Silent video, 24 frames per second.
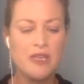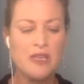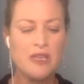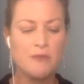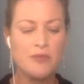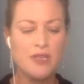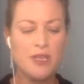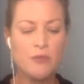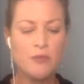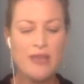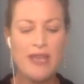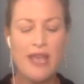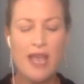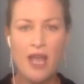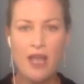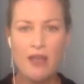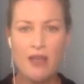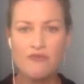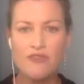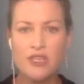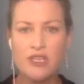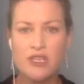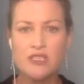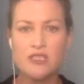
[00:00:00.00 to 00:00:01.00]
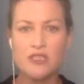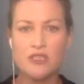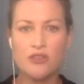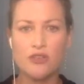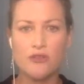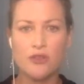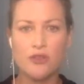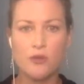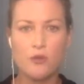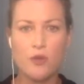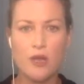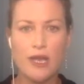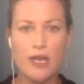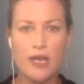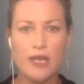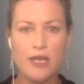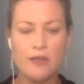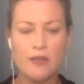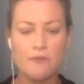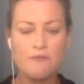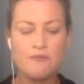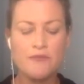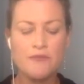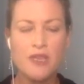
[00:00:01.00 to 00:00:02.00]
then we have things along the
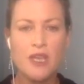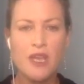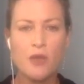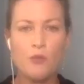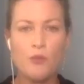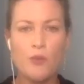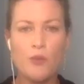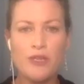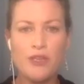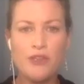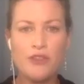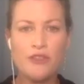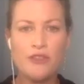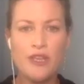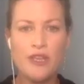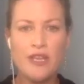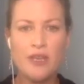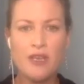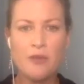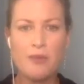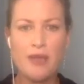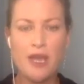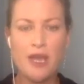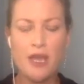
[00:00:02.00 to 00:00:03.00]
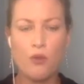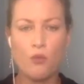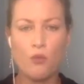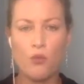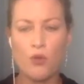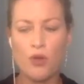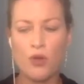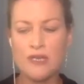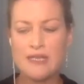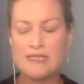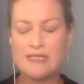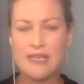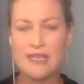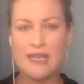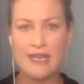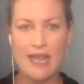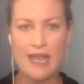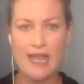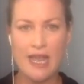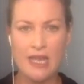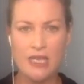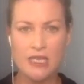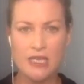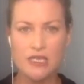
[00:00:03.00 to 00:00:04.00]
way. And when you think about what is that
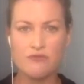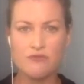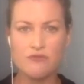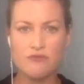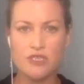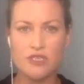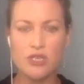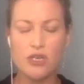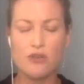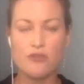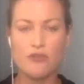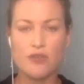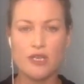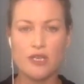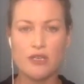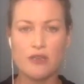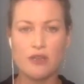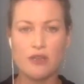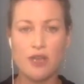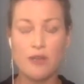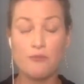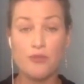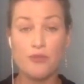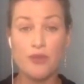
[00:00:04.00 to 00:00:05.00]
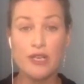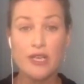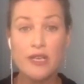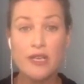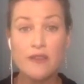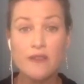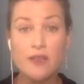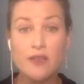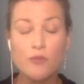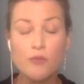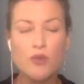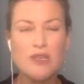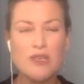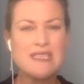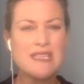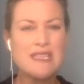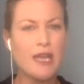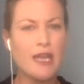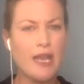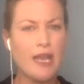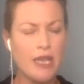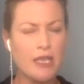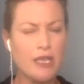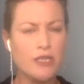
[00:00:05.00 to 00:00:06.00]
end result that I'm bringing them, what is
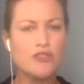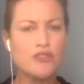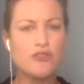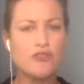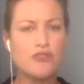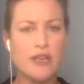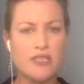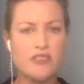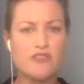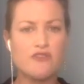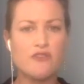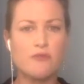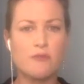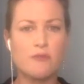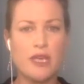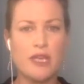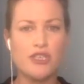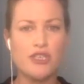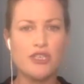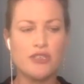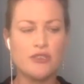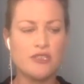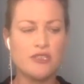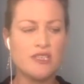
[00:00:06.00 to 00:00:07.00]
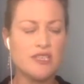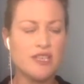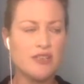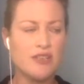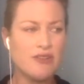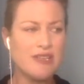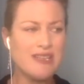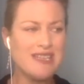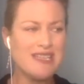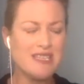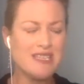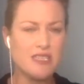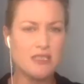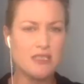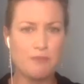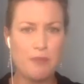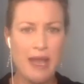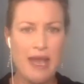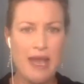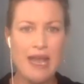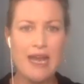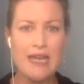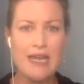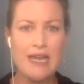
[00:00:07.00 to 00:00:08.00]
that end transformation? So they're in this
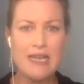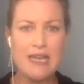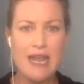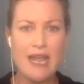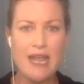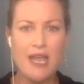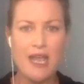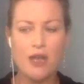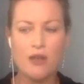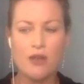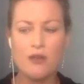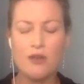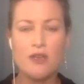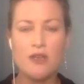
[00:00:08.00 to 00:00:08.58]
pain now,